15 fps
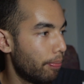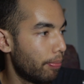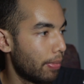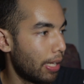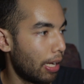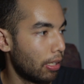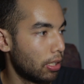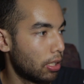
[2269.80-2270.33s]

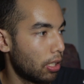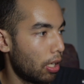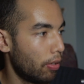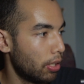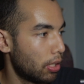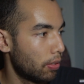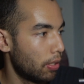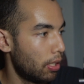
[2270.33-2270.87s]
that was
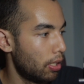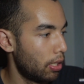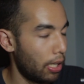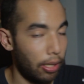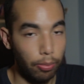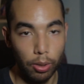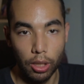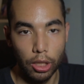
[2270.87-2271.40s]
always fun.
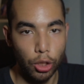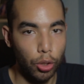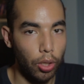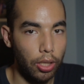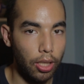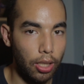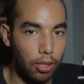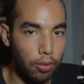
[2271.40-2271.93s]
I really
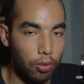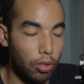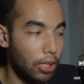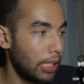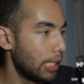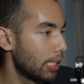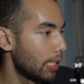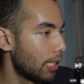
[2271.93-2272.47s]
enjoyed the
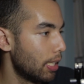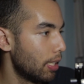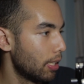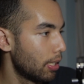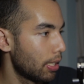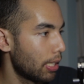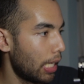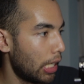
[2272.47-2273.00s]
critiques in the
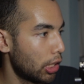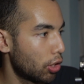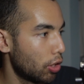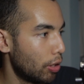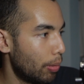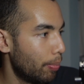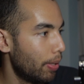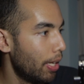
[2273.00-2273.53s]

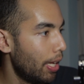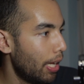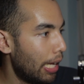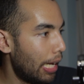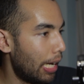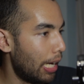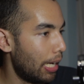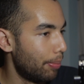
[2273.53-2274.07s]
classroom.
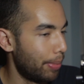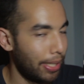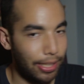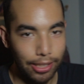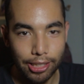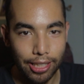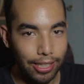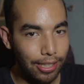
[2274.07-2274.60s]
I
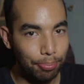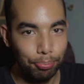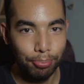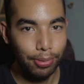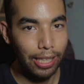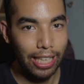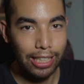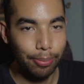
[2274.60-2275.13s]
just tried to
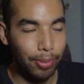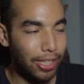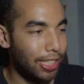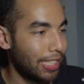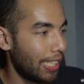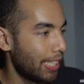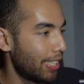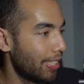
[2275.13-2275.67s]
say as much as
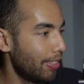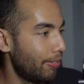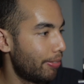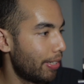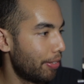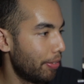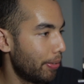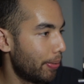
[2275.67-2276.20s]
I could for
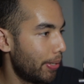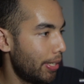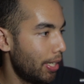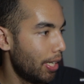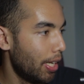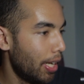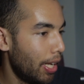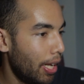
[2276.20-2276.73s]
everyone,
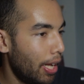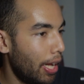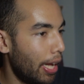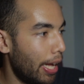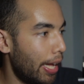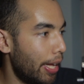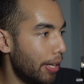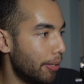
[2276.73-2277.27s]

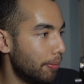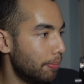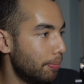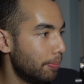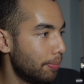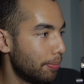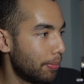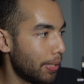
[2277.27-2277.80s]

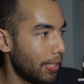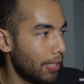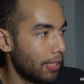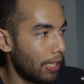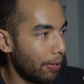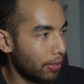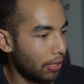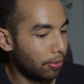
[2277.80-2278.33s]
but
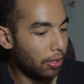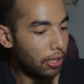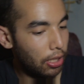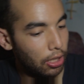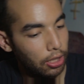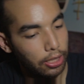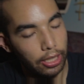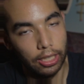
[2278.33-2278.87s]
that was a really
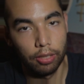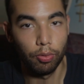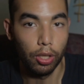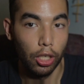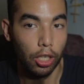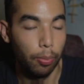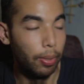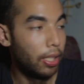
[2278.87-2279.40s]
entertaining
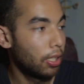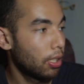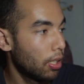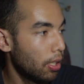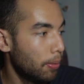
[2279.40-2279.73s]
video to make.